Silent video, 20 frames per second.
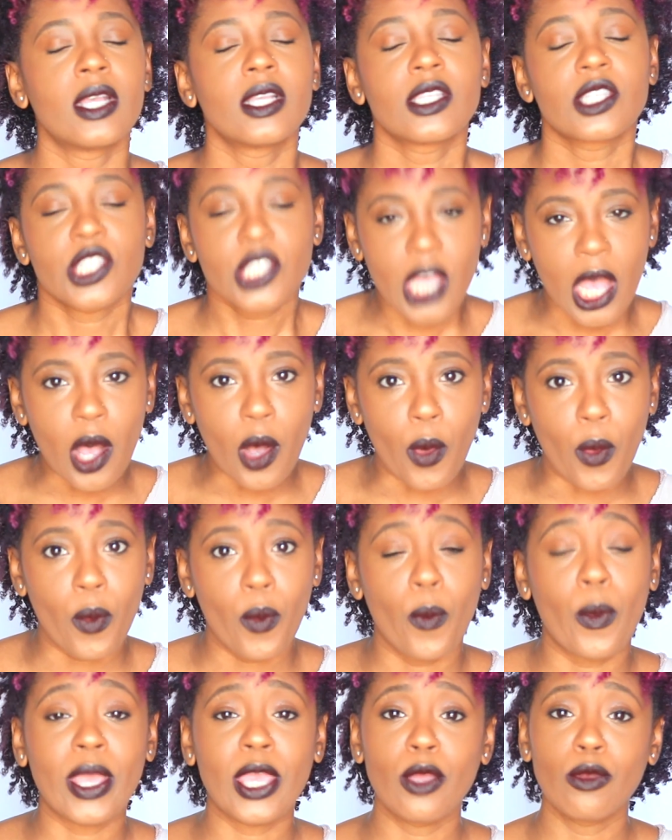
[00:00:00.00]
So
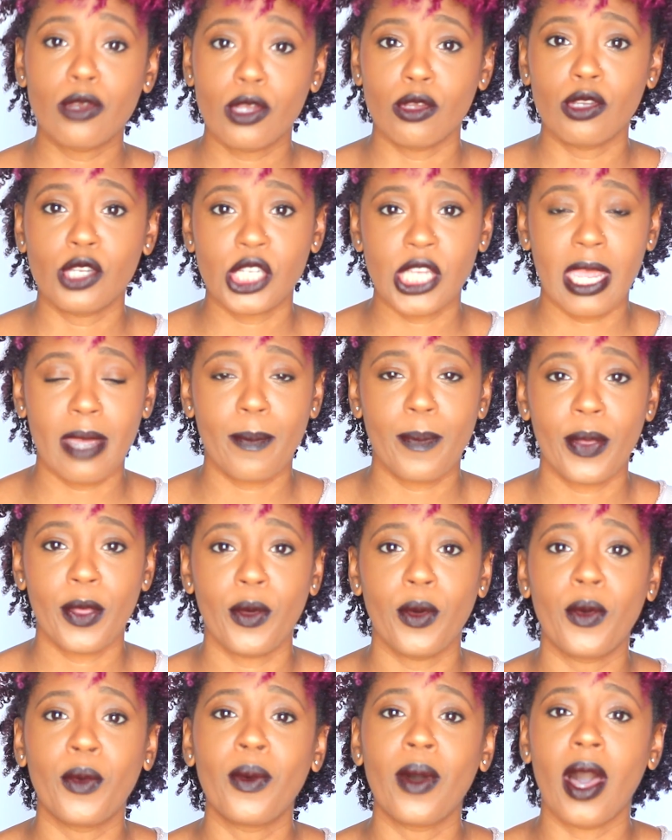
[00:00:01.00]
when you do
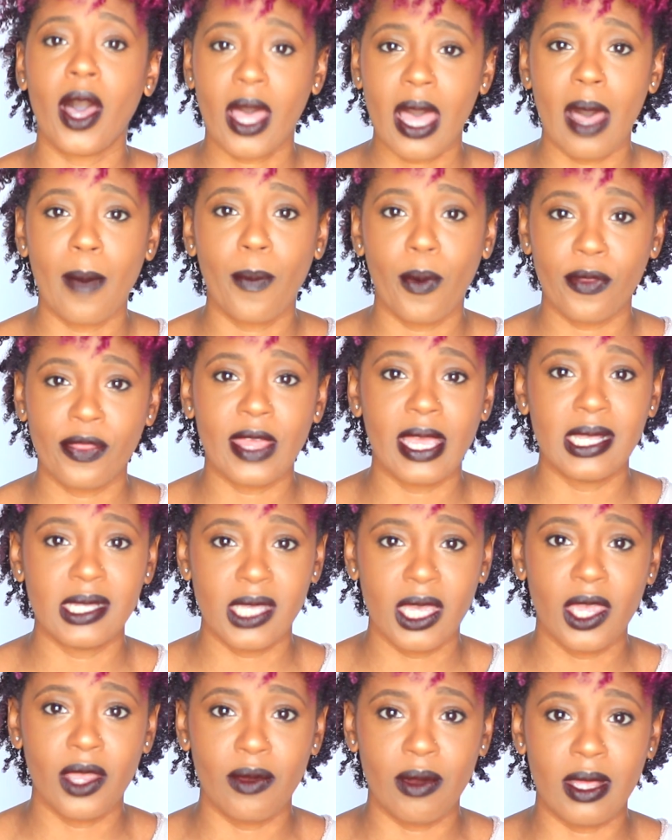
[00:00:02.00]
shampoo, a couple things
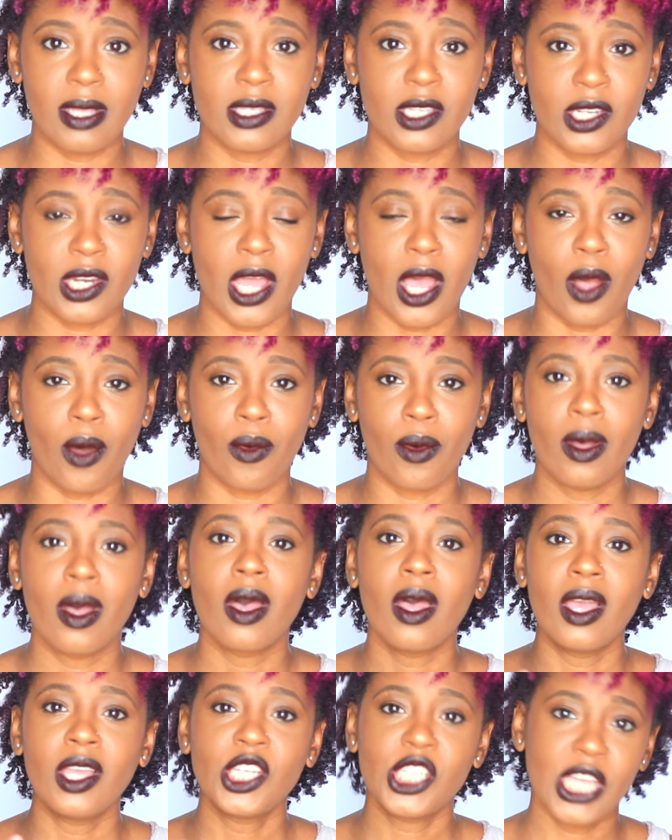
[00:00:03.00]
that you need to know.
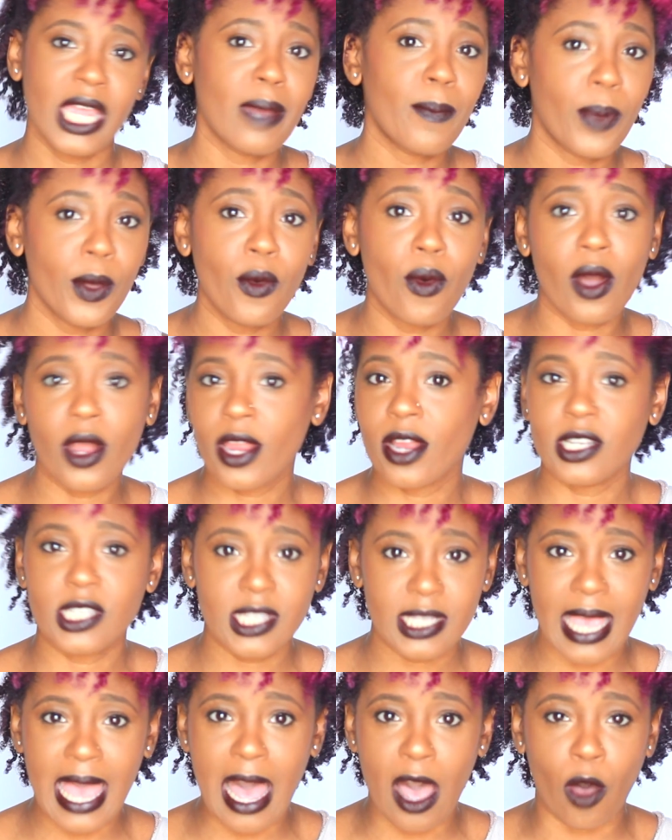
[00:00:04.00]
Shampoo on your
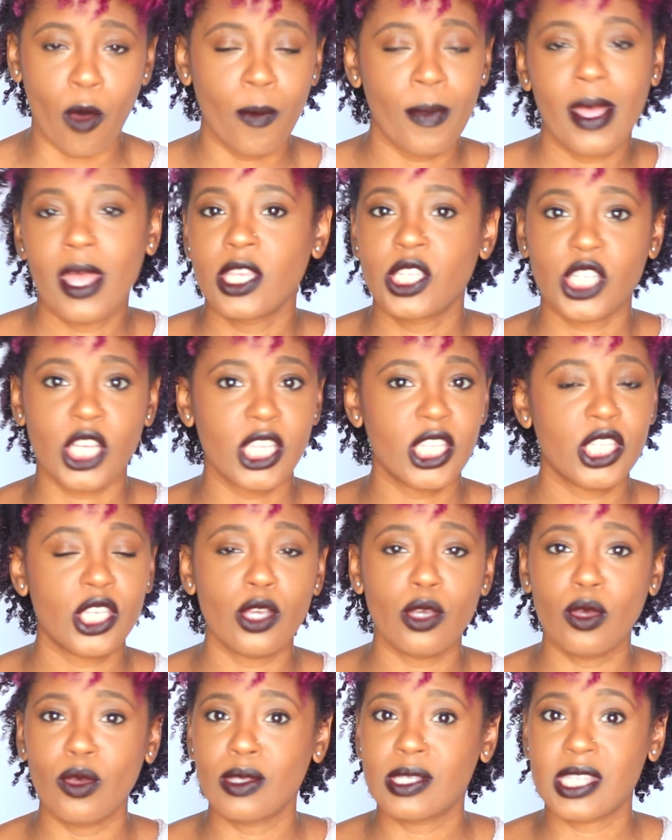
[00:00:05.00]
scalp. Just
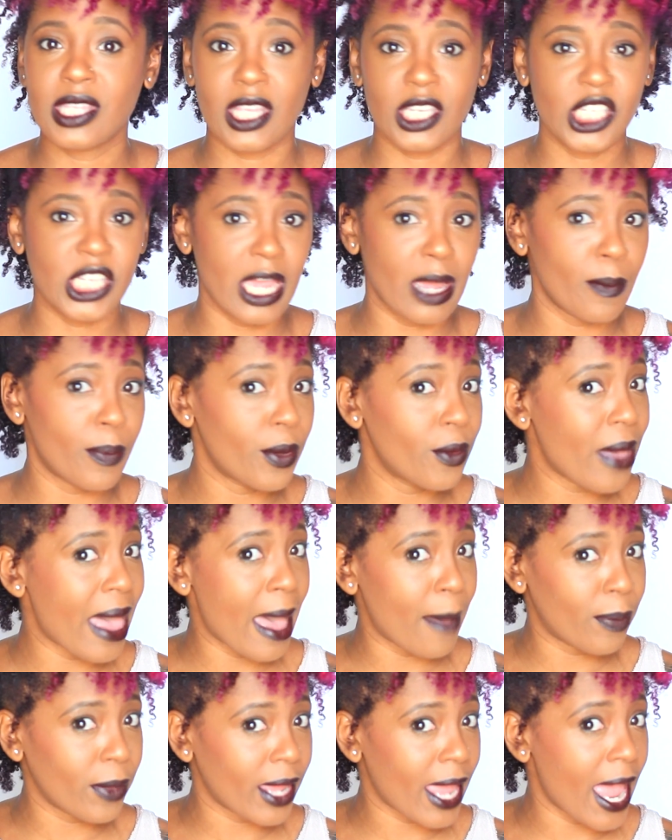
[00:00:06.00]
use the shampoo
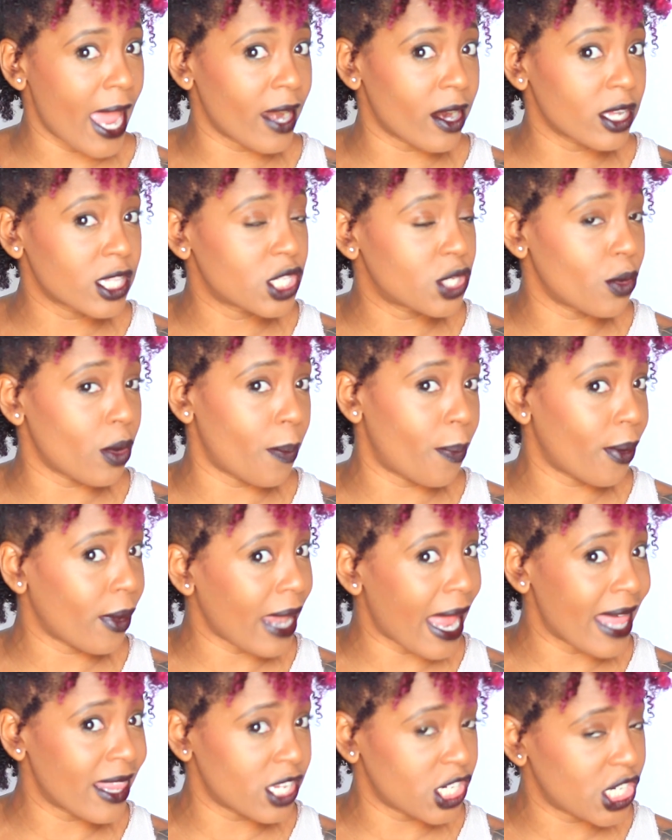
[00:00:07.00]
applicator to
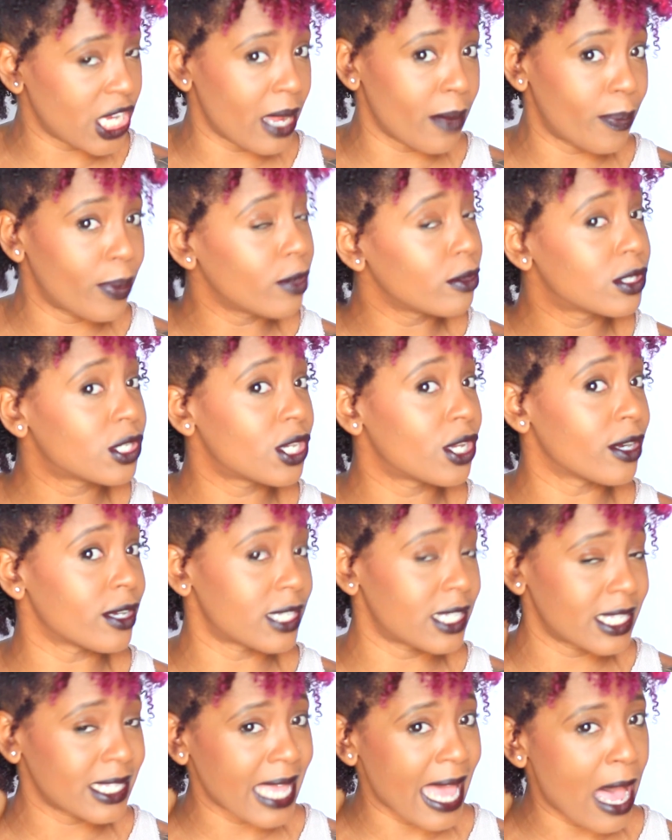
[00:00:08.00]
apply the shampoo to your
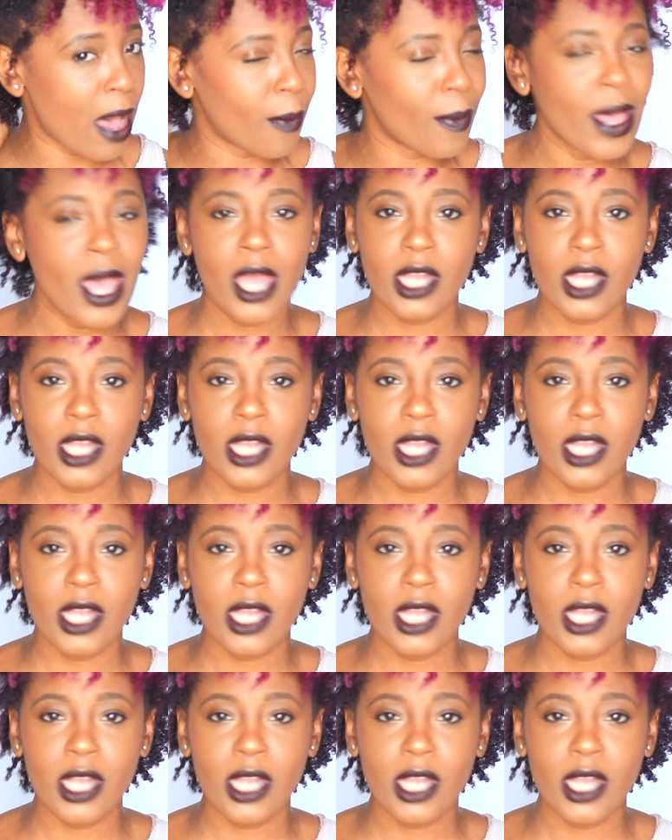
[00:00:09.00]
scalp.